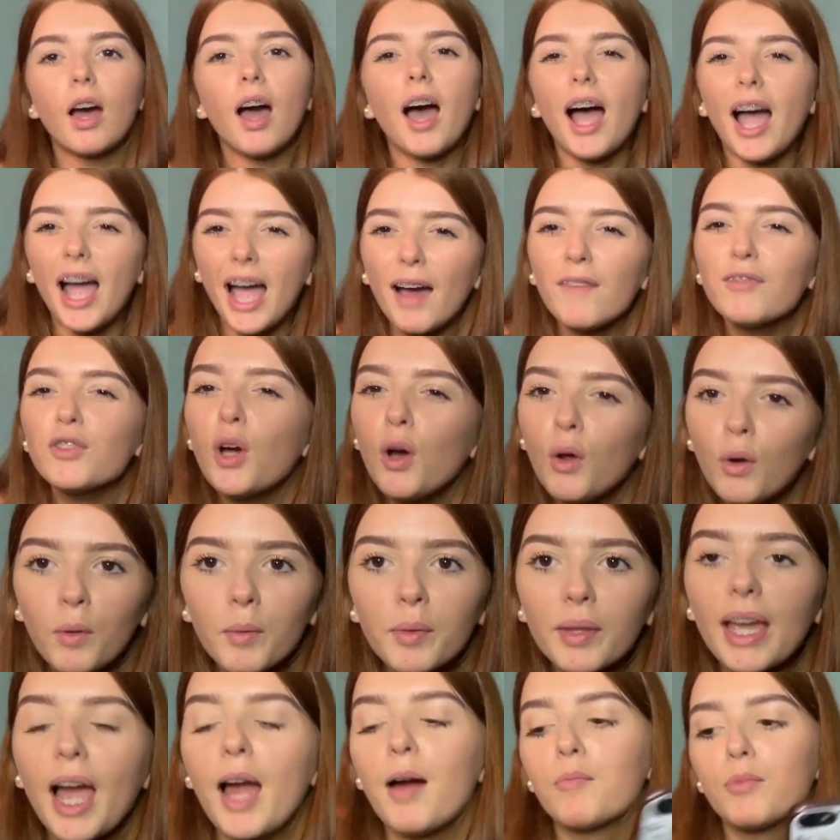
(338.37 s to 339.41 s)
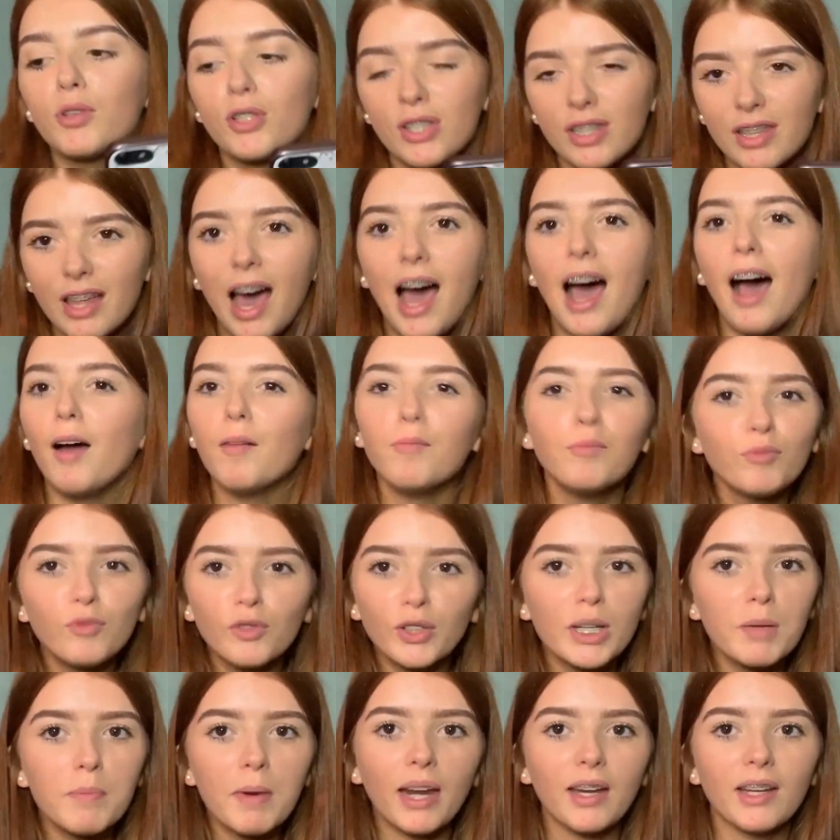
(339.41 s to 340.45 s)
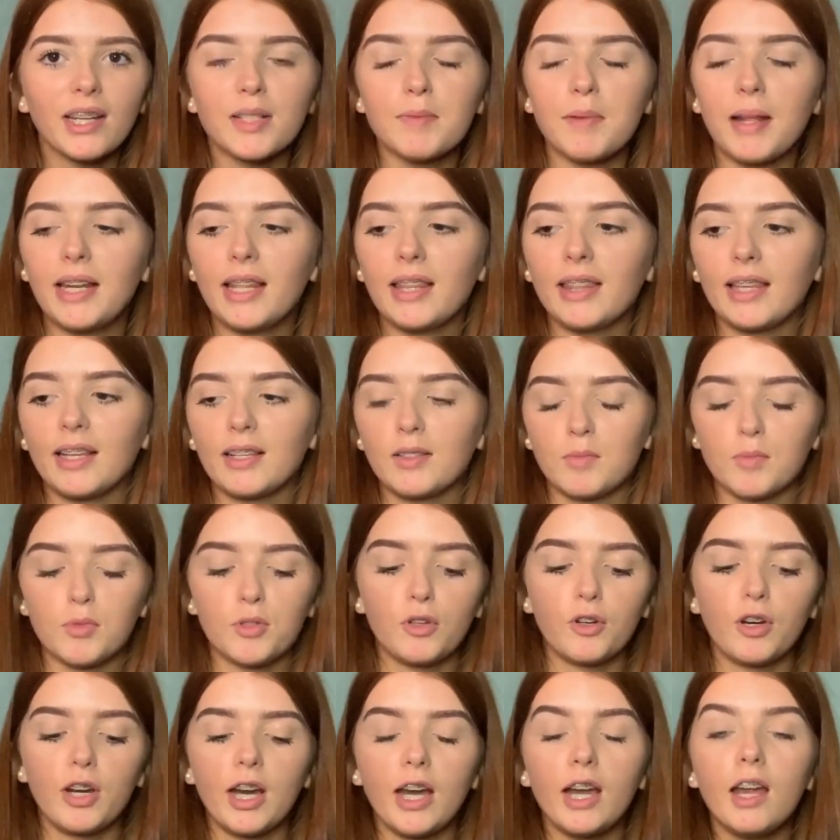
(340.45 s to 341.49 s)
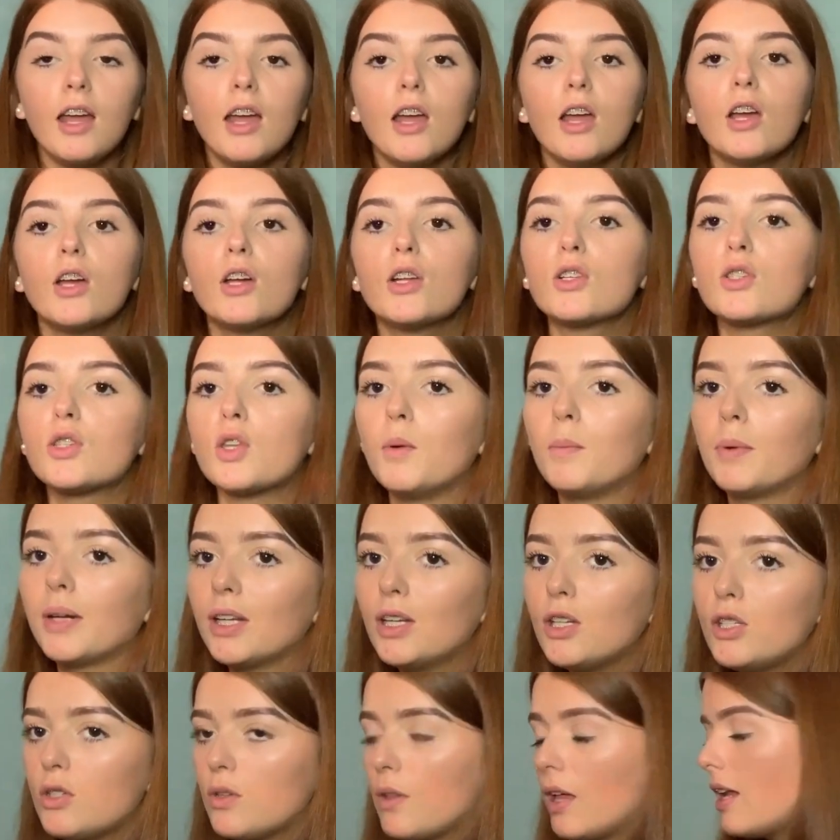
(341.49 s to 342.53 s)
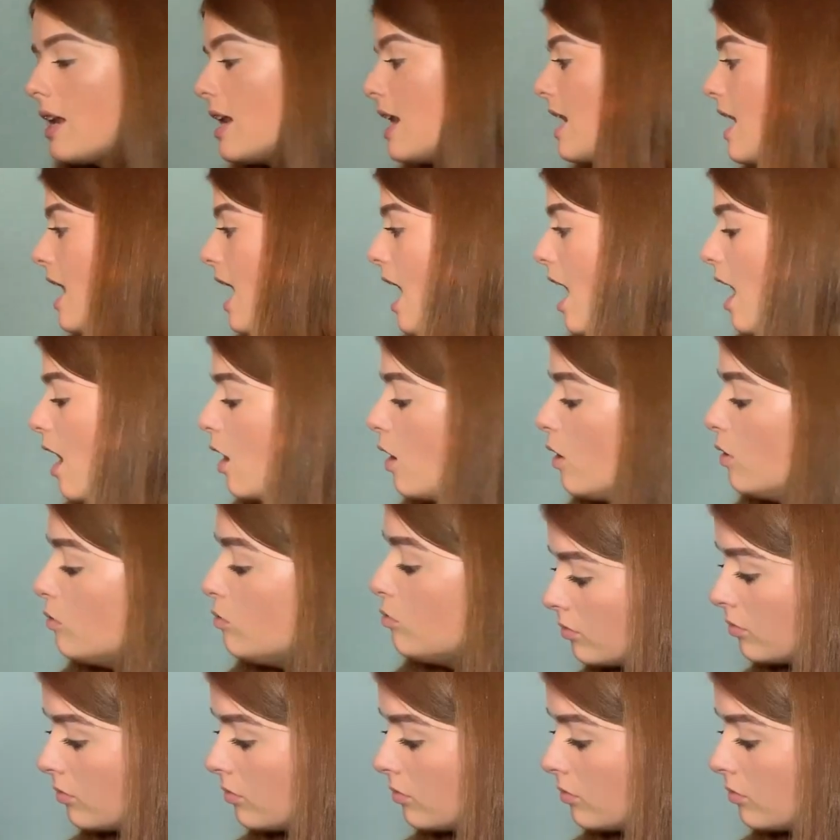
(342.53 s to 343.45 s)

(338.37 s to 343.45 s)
I have to hold up the camera to that. I'm really bad at explaining things, I'm sorry. So we're gonna do that now.